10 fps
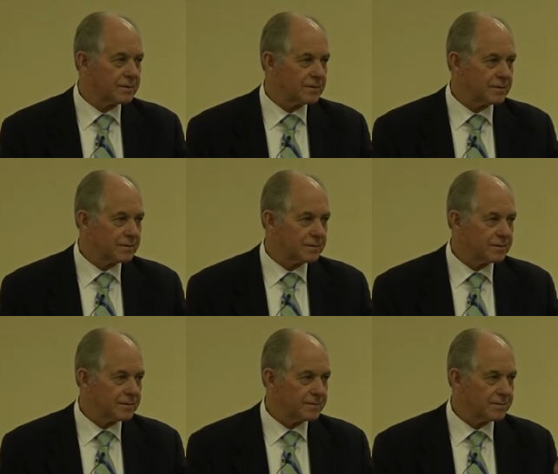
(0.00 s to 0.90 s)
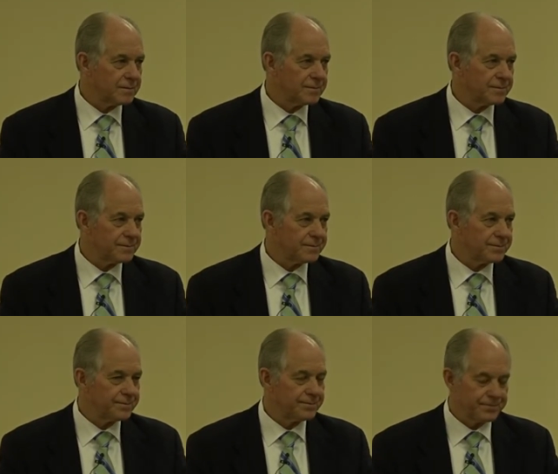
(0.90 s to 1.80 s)

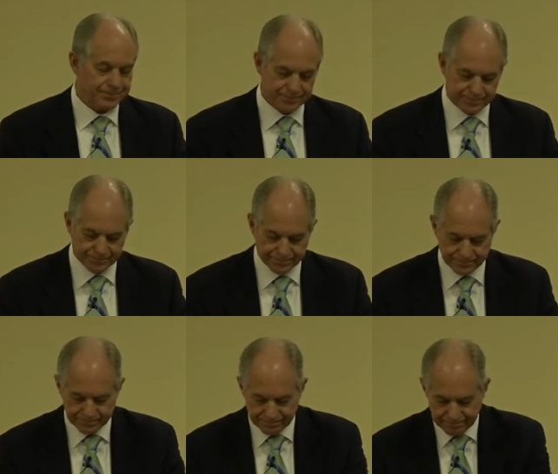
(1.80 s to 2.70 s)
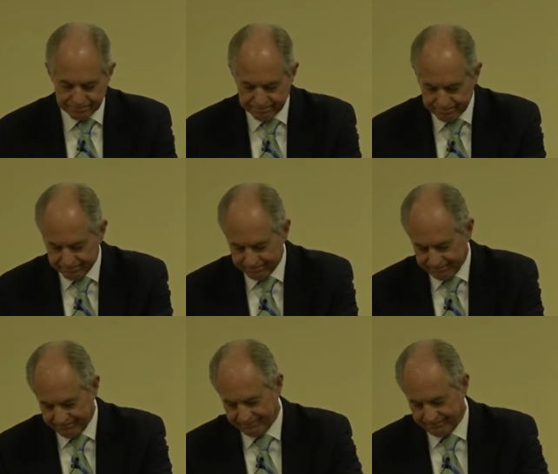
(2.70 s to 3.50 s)
[no speech]